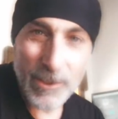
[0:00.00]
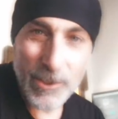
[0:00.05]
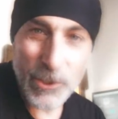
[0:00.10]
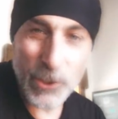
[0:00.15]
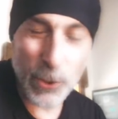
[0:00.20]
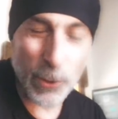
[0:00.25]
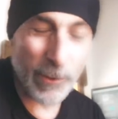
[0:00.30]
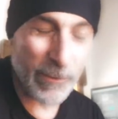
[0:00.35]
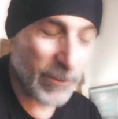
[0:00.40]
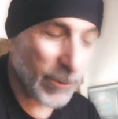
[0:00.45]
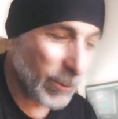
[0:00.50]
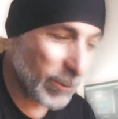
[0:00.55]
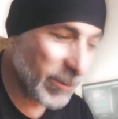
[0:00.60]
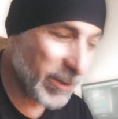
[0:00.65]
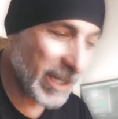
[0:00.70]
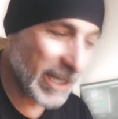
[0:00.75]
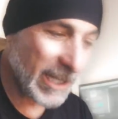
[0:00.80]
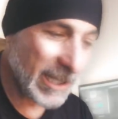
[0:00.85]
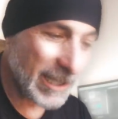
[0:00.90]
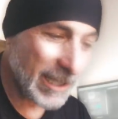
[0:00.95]
So if you
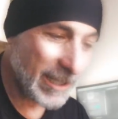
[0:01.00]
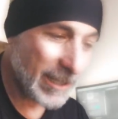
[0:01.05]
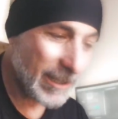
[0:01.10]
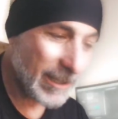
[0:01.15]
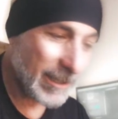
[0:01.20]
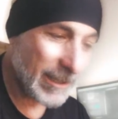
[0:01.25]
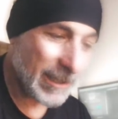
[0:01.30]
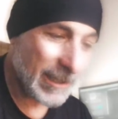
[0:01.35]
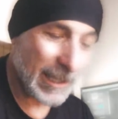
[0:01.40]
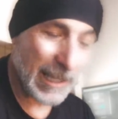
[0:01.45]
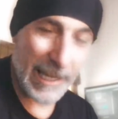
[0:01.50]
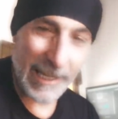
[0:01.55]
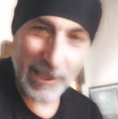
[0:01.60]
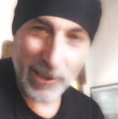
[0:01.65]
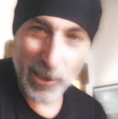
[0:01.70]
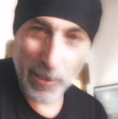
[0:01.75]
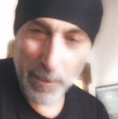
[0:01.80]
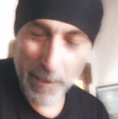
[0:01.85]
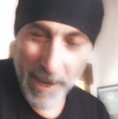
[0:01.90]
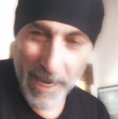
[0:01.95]
think
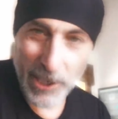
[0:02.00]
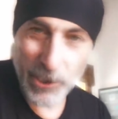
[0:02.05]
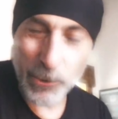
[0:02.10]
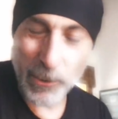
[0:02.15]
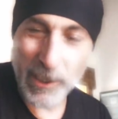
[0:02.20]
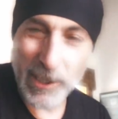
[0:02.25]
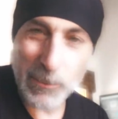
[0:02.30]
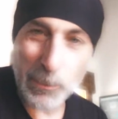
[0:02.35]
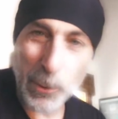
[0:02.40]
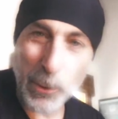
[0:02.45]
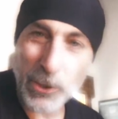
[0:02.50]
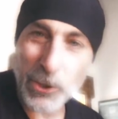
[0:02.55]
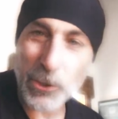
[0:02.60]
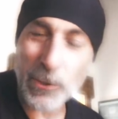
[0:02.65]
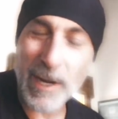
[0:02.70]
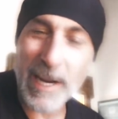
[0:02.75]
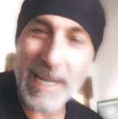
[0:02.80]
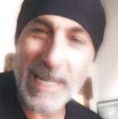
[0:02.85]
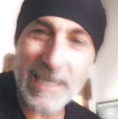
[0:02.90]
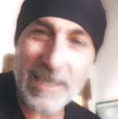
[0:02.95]
like the Matrix
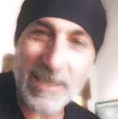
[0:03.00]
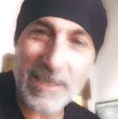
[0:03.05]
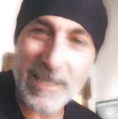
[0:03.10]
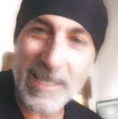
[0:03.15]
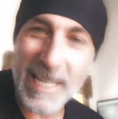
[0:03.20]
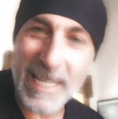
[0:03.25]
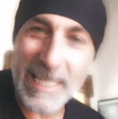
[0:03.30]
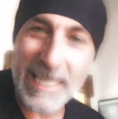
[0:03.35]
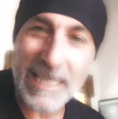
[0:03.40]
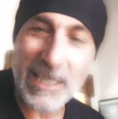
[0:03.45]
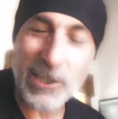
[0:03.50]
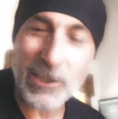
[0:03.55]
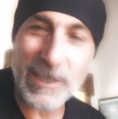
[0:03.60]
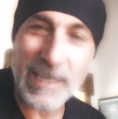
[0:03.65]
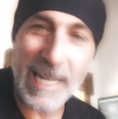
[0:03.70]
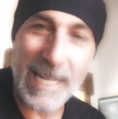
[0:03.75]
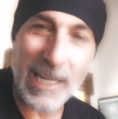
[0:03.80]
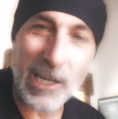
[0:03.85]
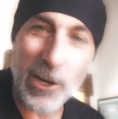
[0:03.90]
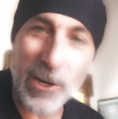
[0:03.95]
portrays, is that he could
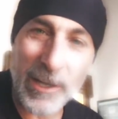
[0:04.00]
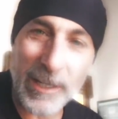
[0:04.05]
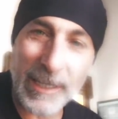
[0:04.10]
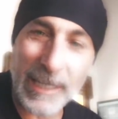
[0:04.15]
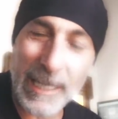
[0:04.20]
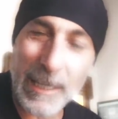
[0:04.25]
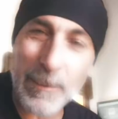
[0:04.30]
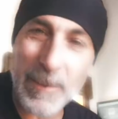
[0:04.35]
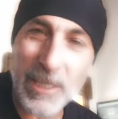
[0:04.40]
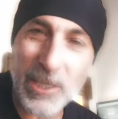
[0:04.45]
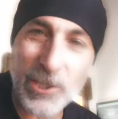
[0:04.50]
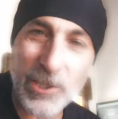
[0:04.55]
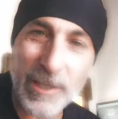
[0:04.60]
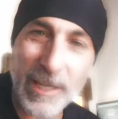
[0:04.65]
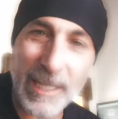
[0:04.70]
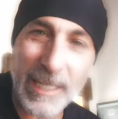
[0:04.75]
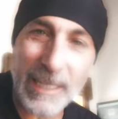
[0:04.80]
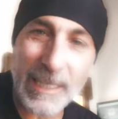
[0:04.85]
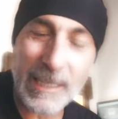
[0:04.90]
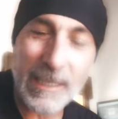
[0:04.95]
take on an image
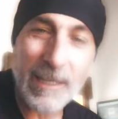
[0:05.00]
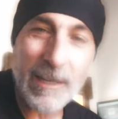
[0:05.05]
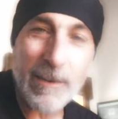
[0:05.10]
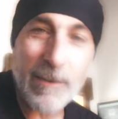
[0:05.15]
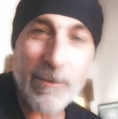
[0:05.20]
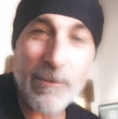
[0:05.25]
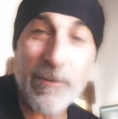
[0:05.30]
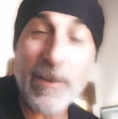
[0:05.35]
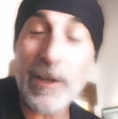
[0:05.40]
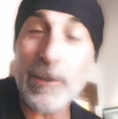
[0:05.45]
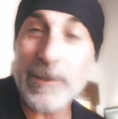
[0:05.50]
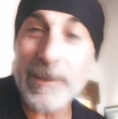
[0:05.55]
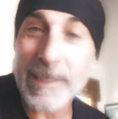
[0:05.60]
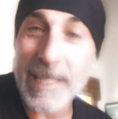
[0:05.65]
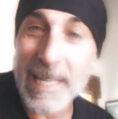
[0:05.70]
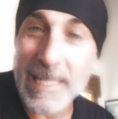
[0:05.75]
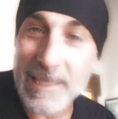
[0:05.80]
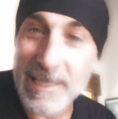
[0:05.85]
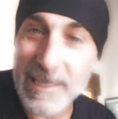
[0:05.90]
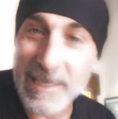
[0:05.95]
that he felt
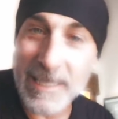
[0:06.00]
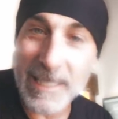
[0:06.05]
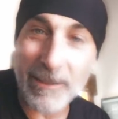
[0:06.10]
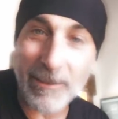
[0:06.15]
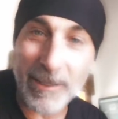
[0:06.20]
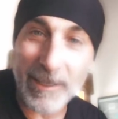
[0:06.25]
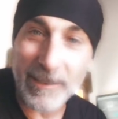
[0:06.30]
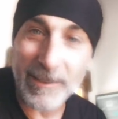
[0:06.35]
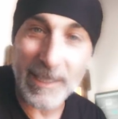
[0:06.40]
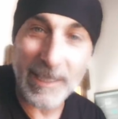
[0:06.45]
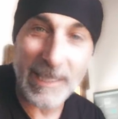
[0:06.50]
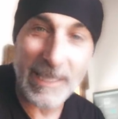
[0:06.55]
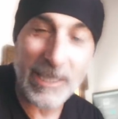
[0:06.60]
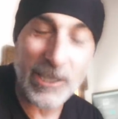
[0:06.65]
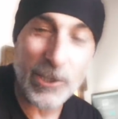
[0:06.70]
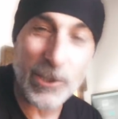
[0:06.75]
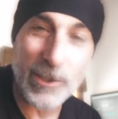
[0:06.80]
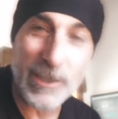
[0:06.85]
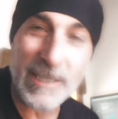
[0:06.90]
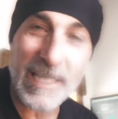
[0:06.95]
necessary, that he
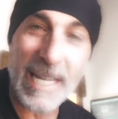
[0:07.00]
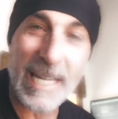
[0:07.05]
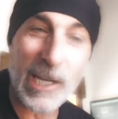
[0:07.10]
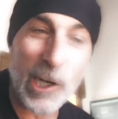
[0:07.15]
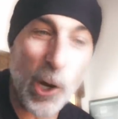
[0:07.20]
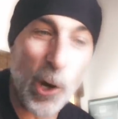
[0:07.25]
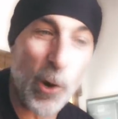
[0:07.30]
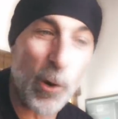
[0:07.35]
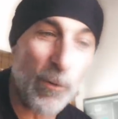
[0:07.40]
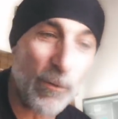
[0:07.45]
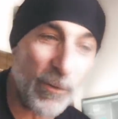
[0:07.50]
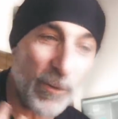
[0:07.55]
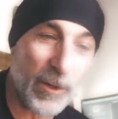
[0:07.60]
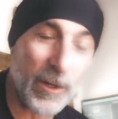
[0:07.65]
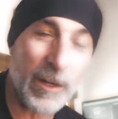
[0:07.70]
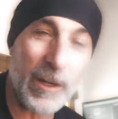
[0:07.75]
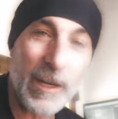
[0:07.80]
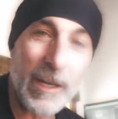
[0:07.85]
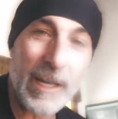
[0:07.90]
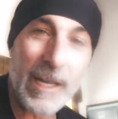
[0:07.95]
could take
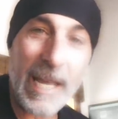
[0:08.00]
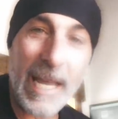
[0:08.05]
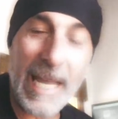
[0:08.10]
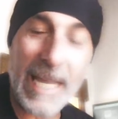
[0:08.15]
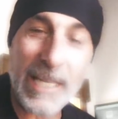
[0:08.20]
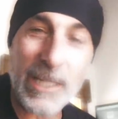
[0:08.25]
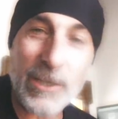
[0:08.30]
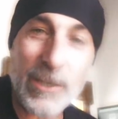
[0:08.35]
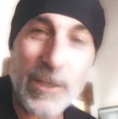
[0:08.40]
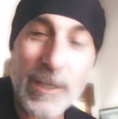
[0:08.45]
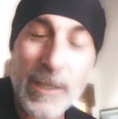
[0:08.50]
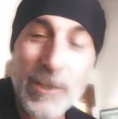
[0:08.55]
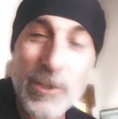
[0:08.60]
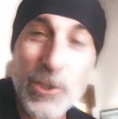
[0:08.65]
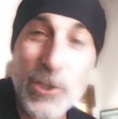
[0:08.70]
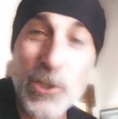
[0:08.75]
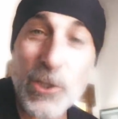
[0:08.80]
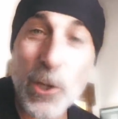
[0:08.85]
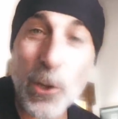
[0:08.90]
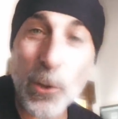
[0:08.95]
over a
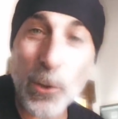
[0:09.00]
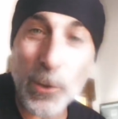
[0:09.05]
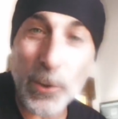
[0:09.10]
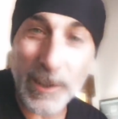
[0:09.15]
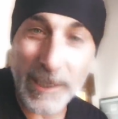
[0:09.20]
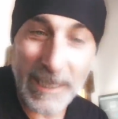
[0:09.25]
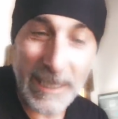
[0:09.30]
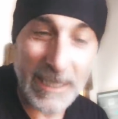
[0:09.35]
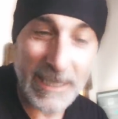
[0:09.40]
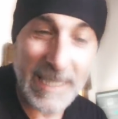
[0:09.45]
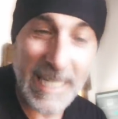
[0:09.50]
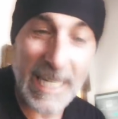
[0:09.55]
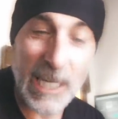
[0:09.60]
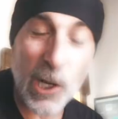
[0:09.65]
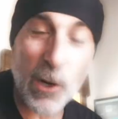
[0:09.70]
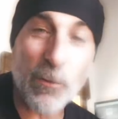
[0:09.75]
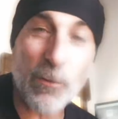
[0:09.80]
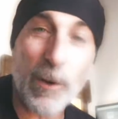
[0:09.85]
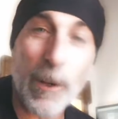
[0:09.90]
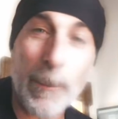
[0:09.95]
soul, he could take
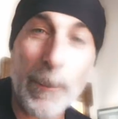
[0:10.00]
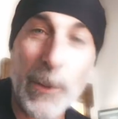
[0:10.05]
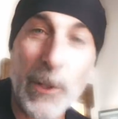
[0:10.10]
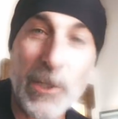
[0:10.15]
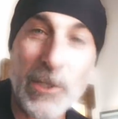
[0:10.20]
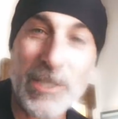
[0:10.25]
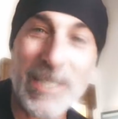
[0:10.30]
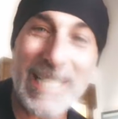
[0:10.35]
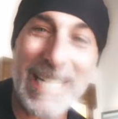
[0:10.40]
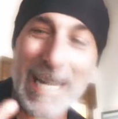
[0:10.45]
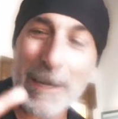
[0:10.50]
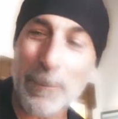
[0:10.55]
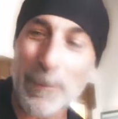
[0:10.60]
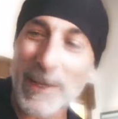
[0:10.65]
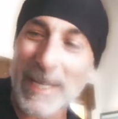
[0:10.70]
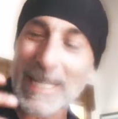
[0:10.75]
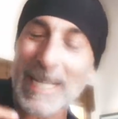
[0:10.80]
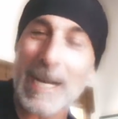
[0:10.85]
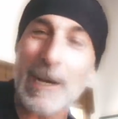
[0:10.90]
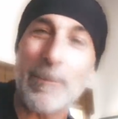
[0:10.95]
over a person and
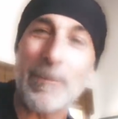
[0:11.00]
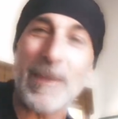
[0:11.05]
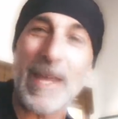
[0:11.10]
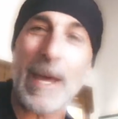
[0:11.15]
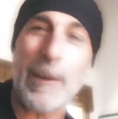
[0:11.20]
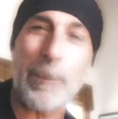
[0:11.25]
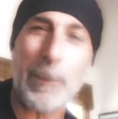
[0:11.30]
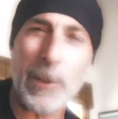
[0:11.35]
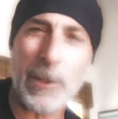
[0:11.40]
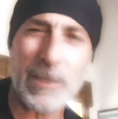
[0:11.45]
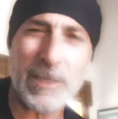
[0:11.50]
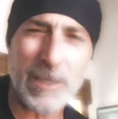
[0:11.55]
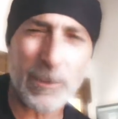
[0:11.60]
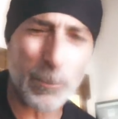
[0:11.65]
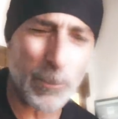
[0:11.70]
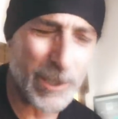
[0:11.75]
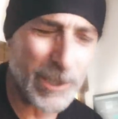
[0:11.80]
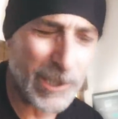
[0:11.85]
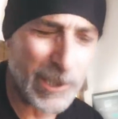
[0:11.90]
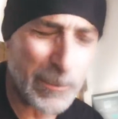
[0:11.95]
become that
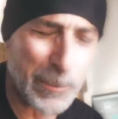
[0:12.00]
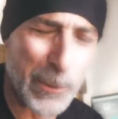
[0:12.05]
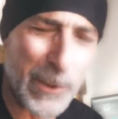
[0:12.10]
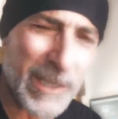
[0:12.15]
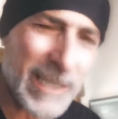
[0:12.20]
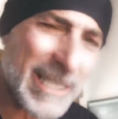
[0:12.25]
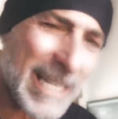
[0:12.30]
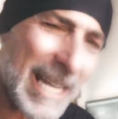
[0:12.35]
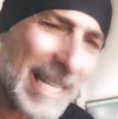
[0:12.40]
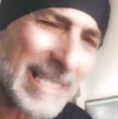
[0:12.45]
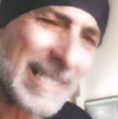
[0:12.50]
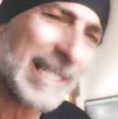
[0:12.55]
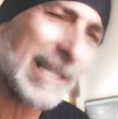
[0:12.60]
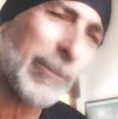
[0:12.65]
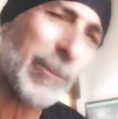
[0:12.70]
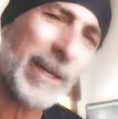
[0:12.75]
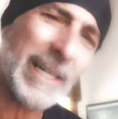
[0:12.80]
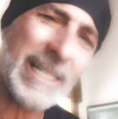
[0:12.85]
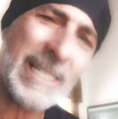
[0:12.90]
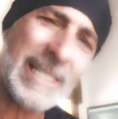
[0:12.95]
person, which is precisely
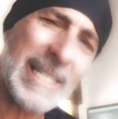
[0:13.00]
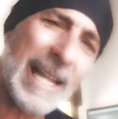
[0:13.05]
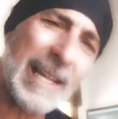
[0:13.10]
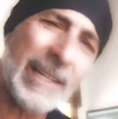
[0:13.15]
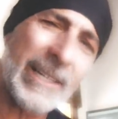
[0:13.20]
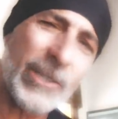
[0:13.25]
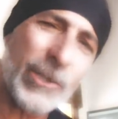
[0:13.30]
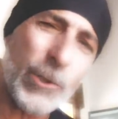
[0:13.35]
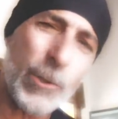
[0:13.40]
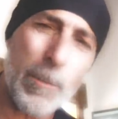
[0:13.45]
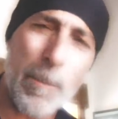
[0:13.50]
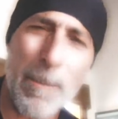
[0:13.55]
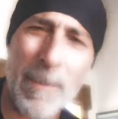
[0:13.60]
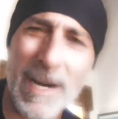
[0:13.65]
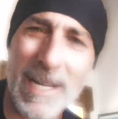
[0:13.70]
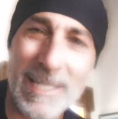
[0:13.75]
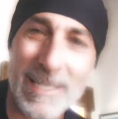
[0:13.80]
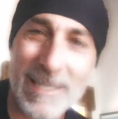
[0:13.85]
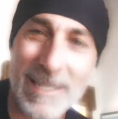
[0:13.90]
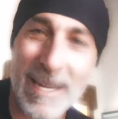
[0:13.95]
what he's telling you
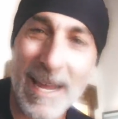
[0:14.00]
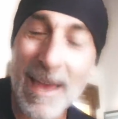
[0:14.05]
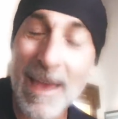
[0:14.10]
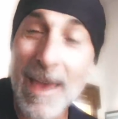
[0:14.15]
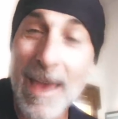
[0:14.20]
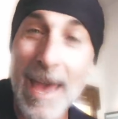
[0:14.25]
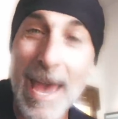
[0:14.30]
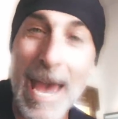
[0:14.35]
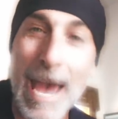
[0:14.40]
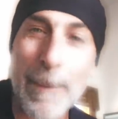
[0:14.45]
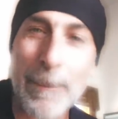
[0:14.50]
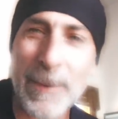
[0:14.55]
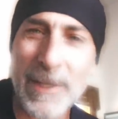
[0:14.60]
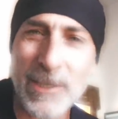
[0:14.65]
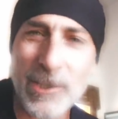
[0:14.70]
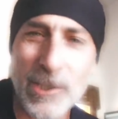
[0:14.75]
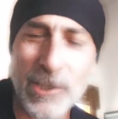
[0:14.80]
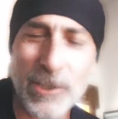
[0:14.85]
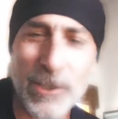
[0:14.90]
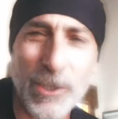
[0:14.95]
must
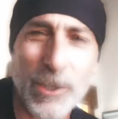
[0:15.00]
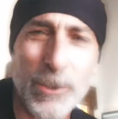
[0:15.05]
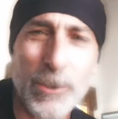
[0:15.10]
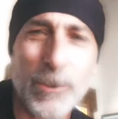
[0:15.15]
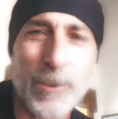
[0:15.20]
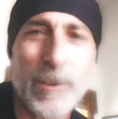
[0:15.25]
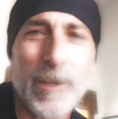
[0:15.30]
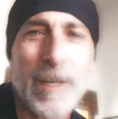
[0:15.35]
happen to you.